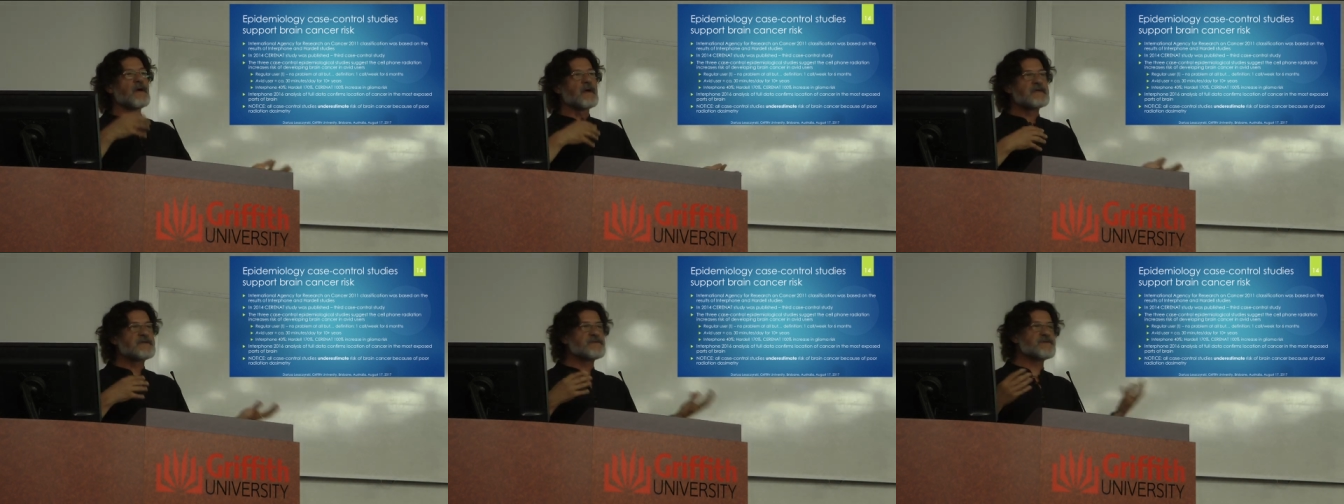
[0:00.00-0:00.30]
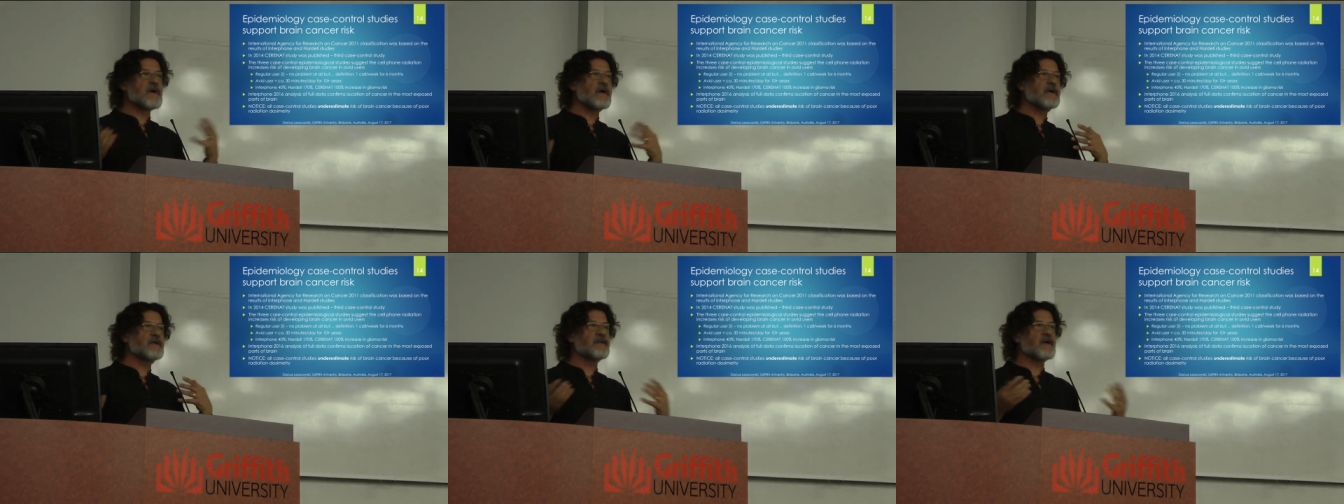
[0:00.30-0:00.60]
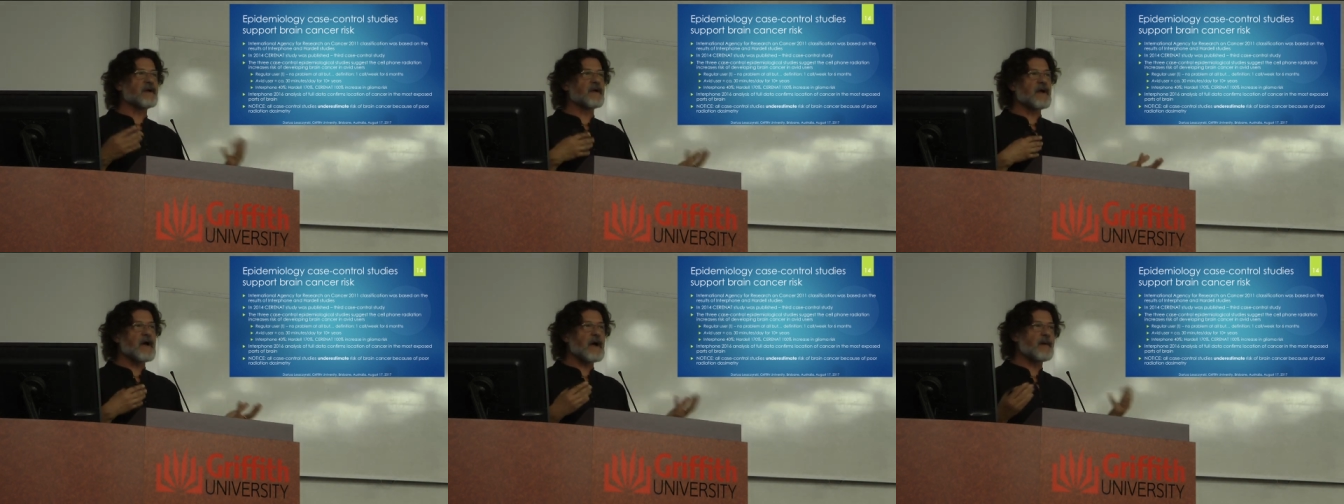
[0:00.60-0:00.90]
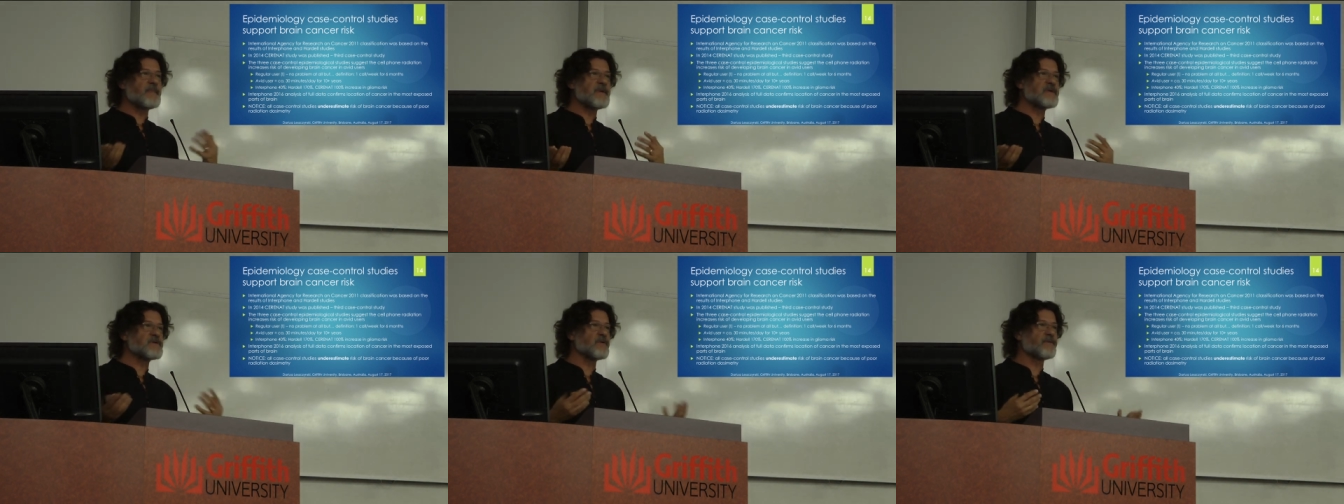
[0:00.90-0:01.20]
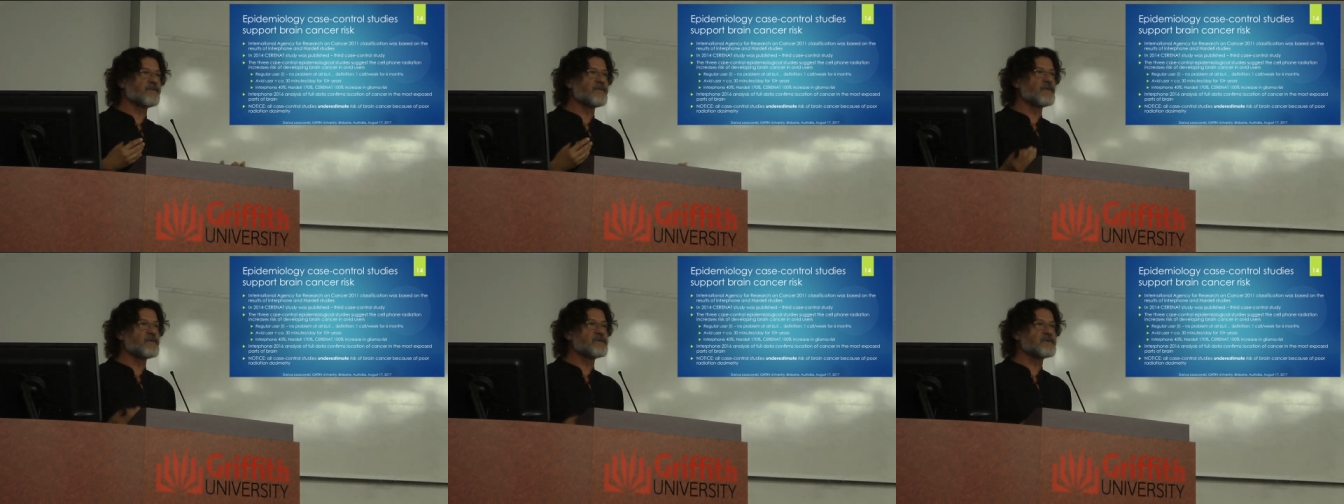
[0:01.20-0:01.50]
check their habits of
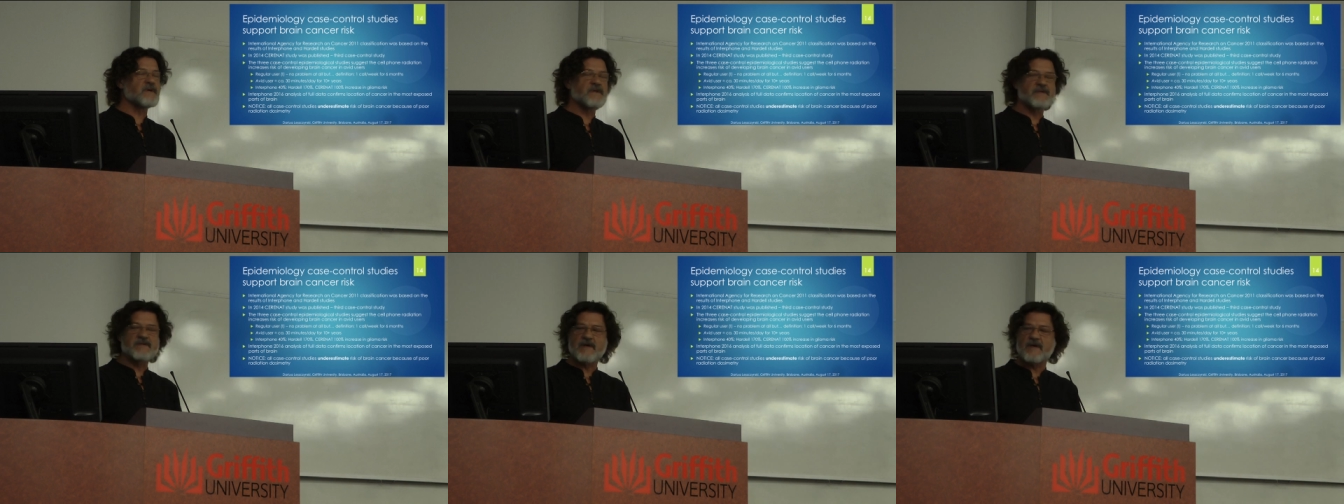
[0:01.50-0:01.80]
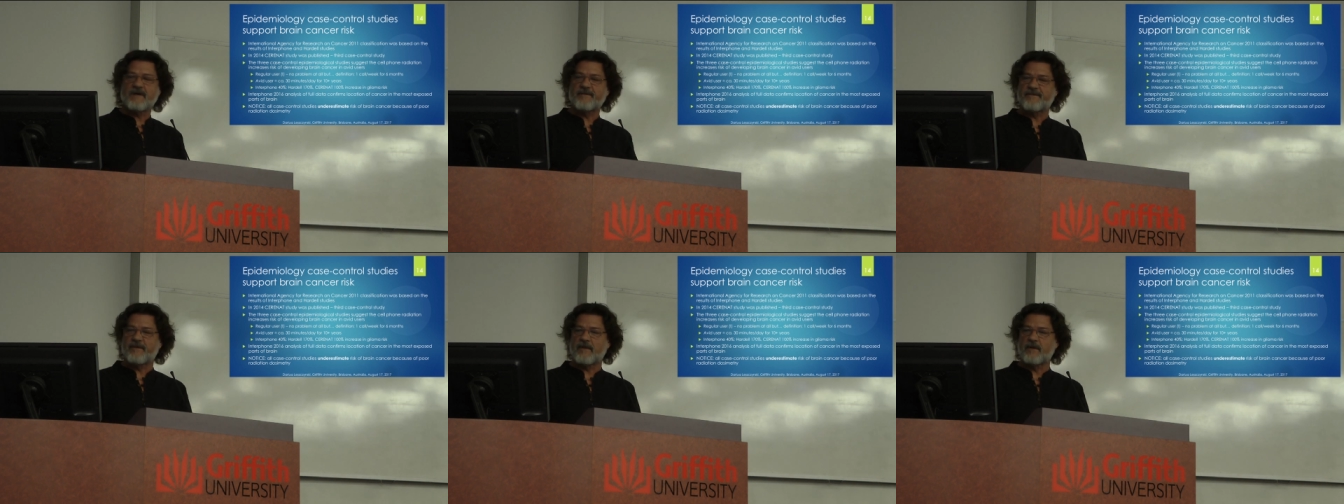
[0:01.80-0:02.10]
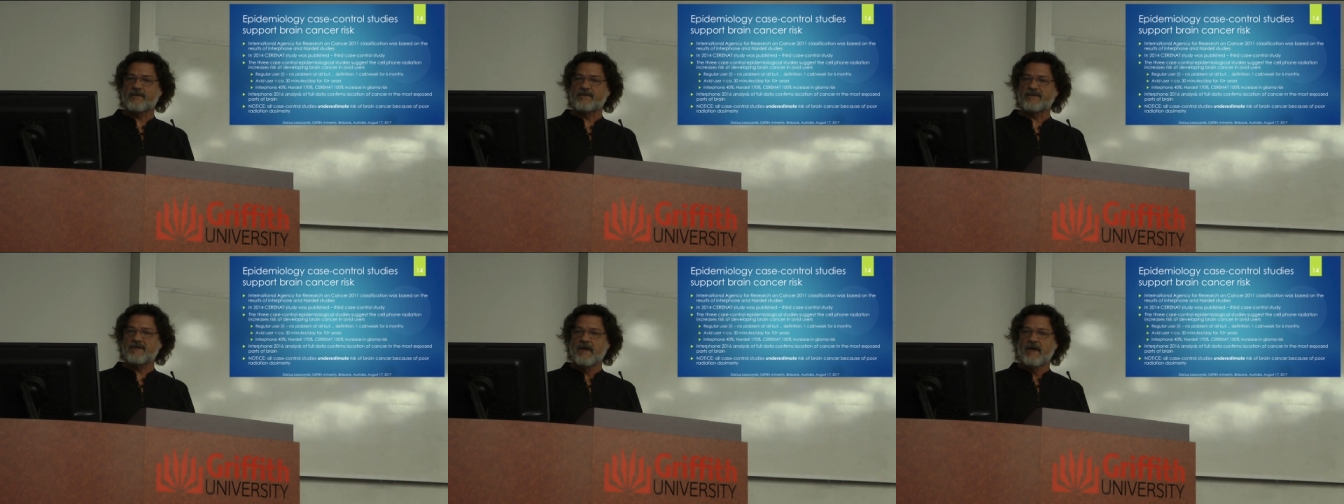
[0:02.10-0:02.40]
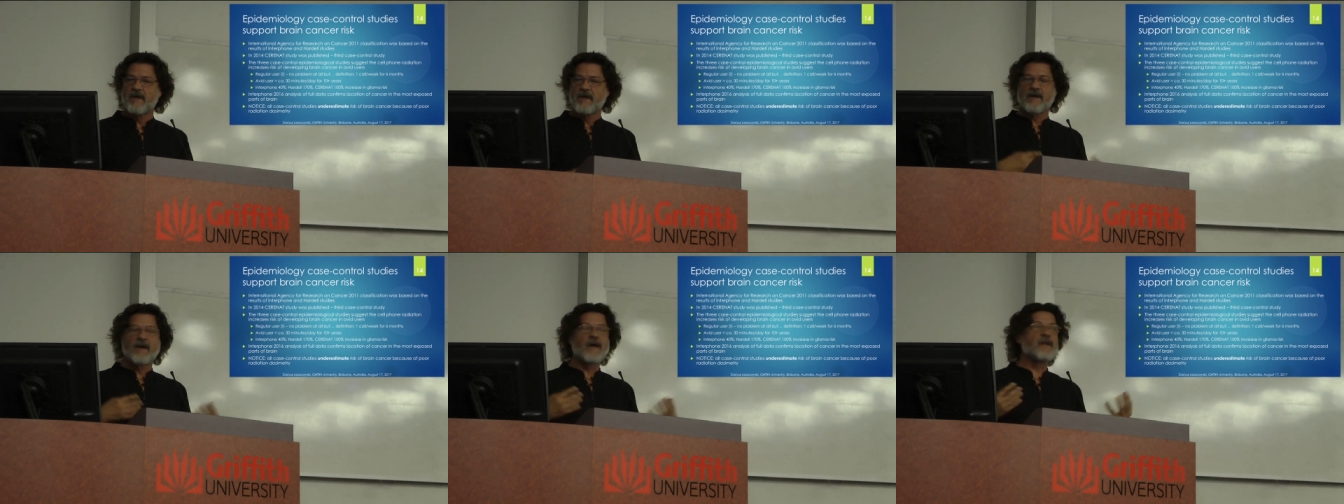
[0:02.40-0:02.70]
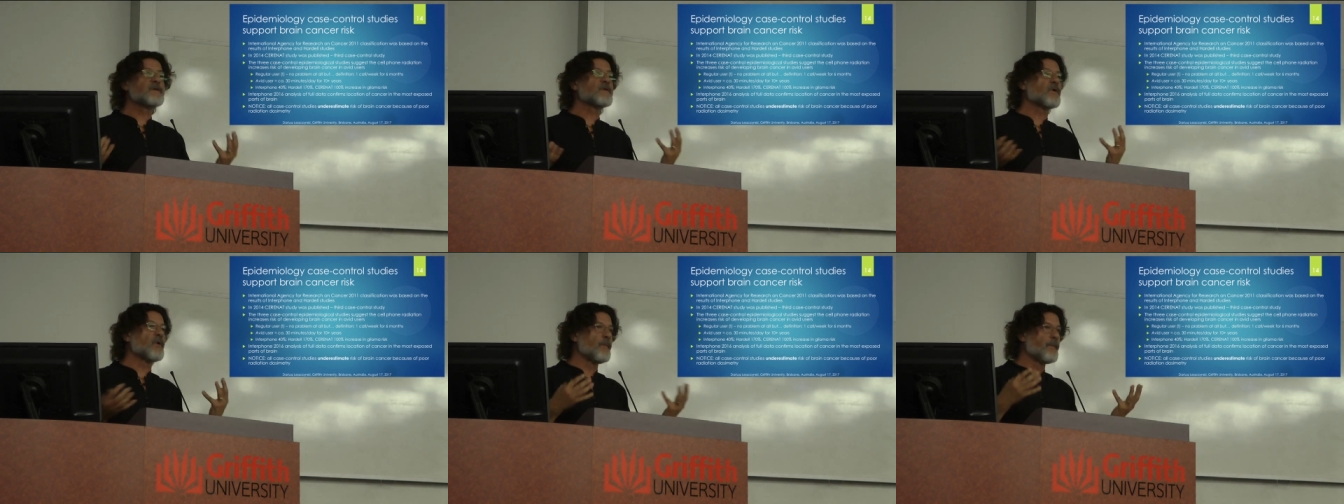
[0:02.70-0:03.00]
using cell phones, and
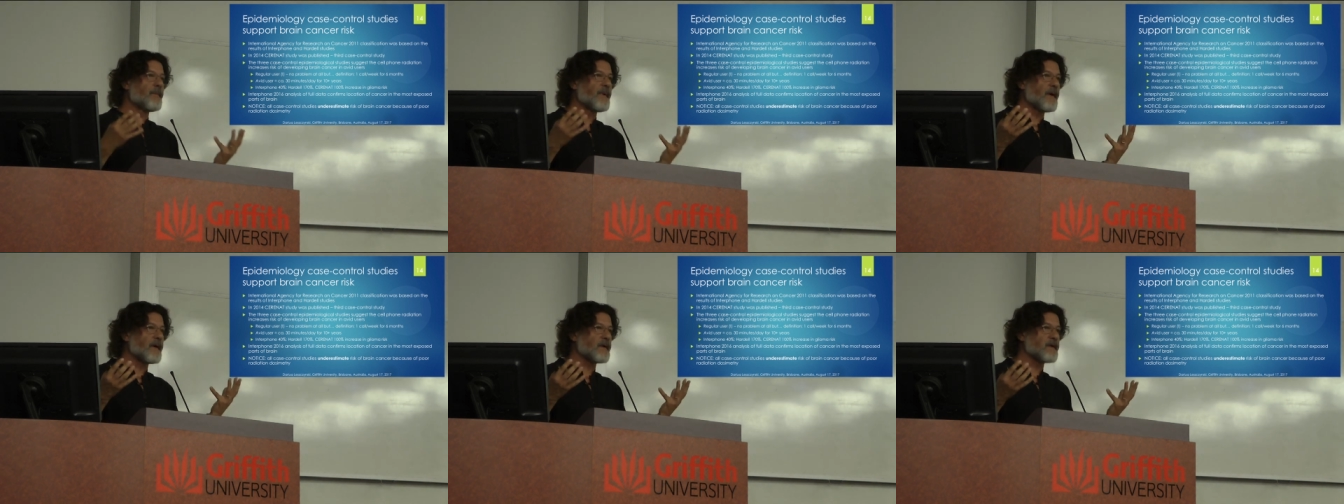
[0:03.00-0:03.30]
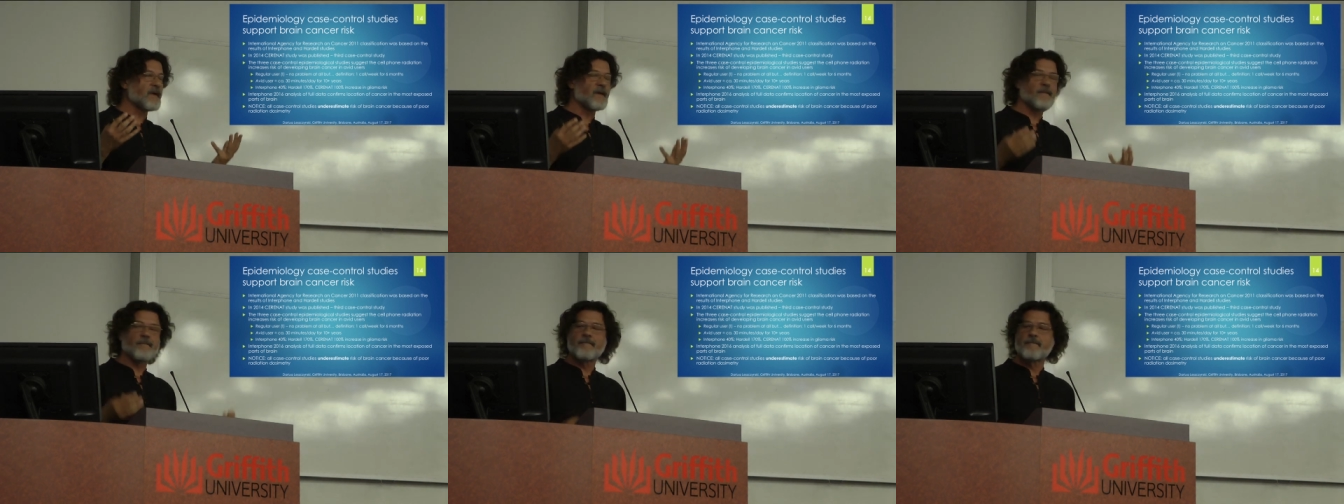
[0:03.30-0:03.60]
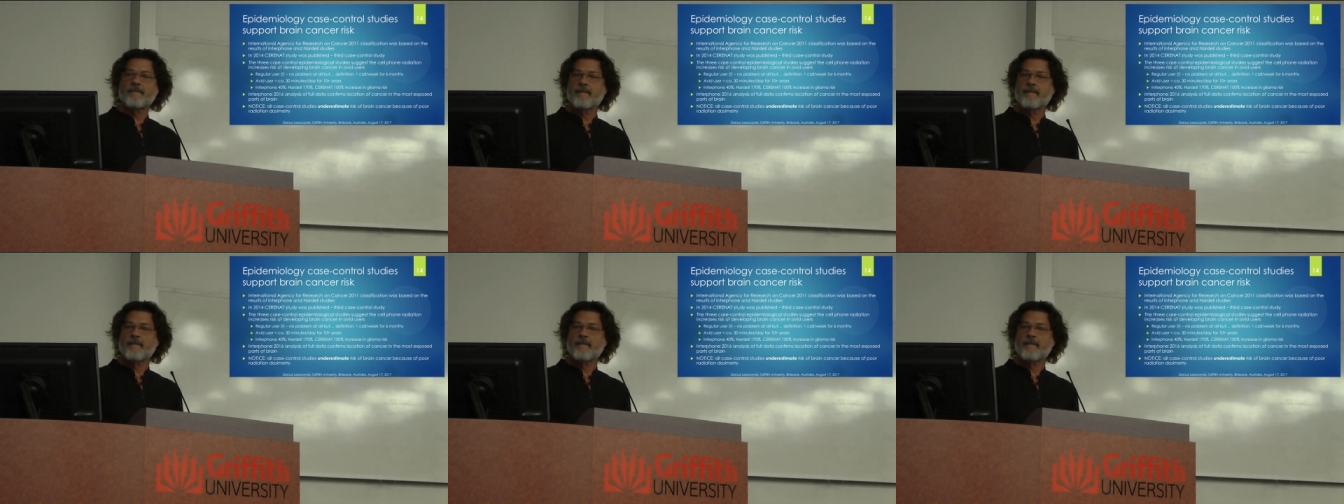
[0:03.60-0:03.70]
compare them.